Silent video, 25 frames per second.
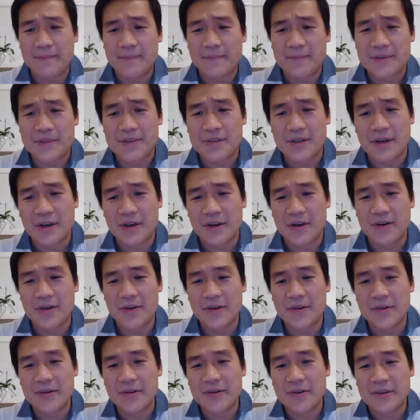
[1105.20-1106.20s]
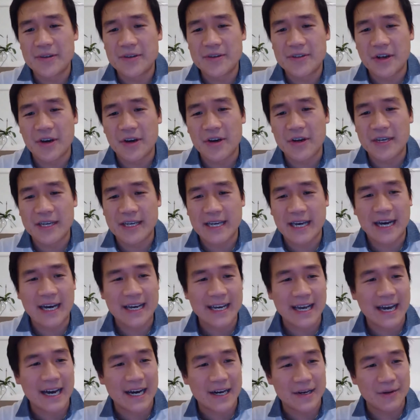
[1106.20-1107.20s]
So don't
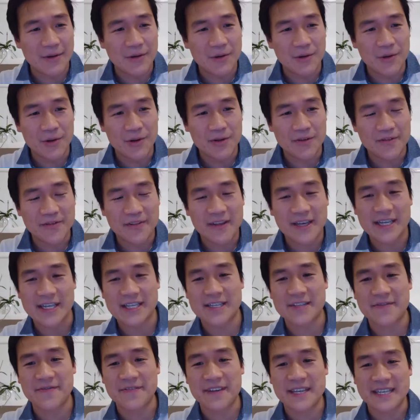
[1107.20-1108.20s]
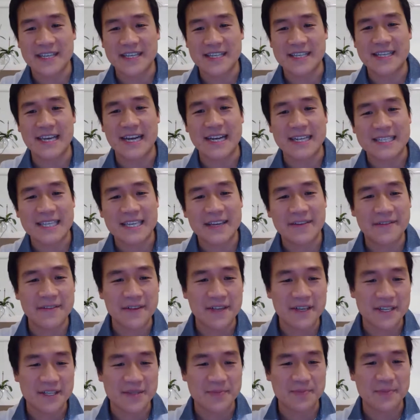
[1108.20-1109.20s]
cut out all of these fitness
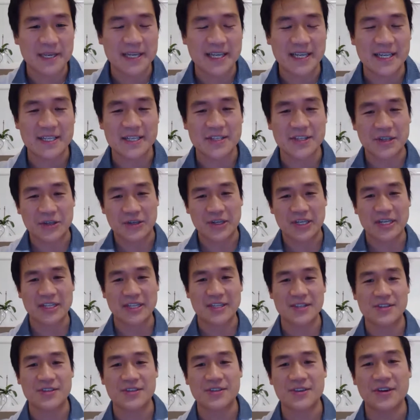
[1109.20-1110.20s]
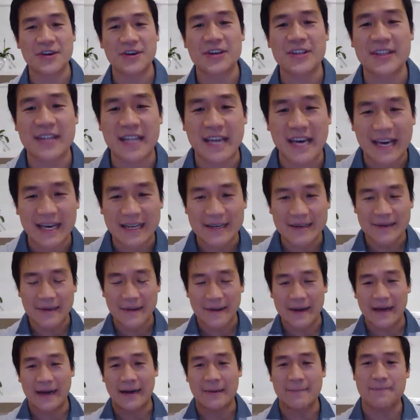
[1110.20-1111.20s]
activities because you're concerned that
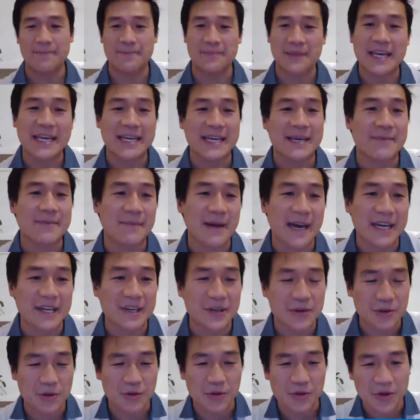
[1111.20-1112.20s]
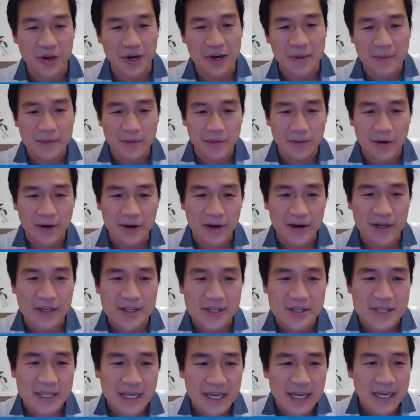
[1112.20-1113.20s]
it can make your glaucoma
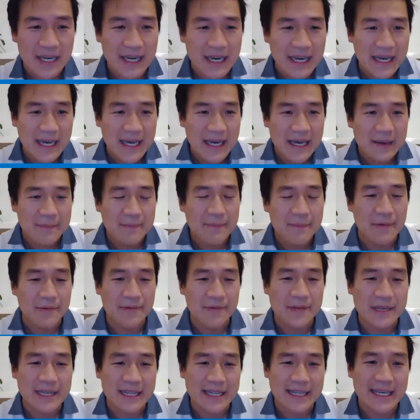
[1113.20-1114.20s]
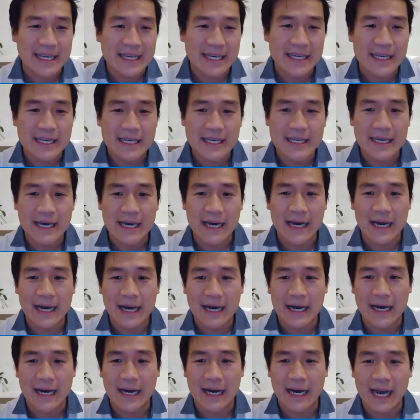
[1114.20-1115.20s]
worse, but really
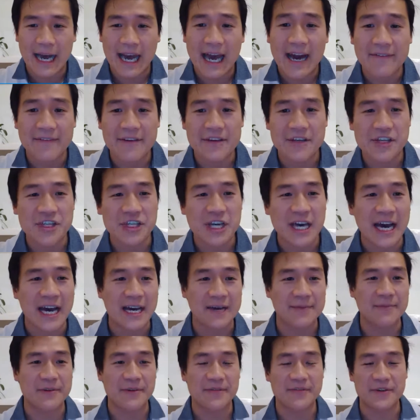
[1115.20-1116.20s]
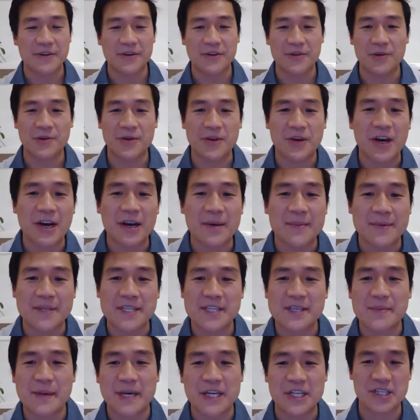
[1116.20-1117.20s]
have a chat with your glaucoma
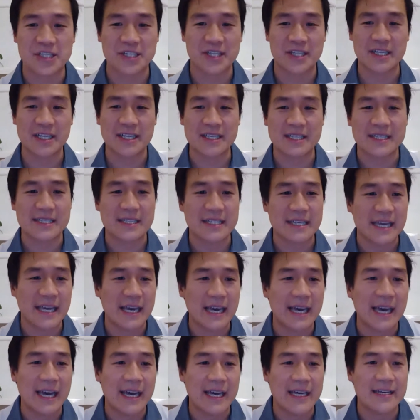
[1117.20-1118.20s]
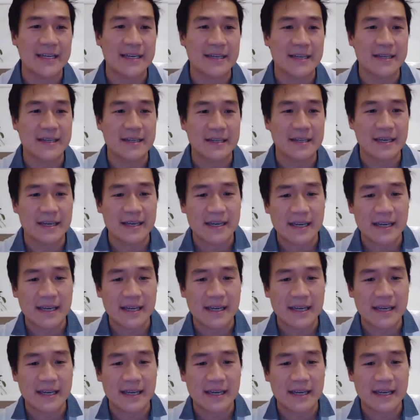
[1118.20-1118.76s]
specialist and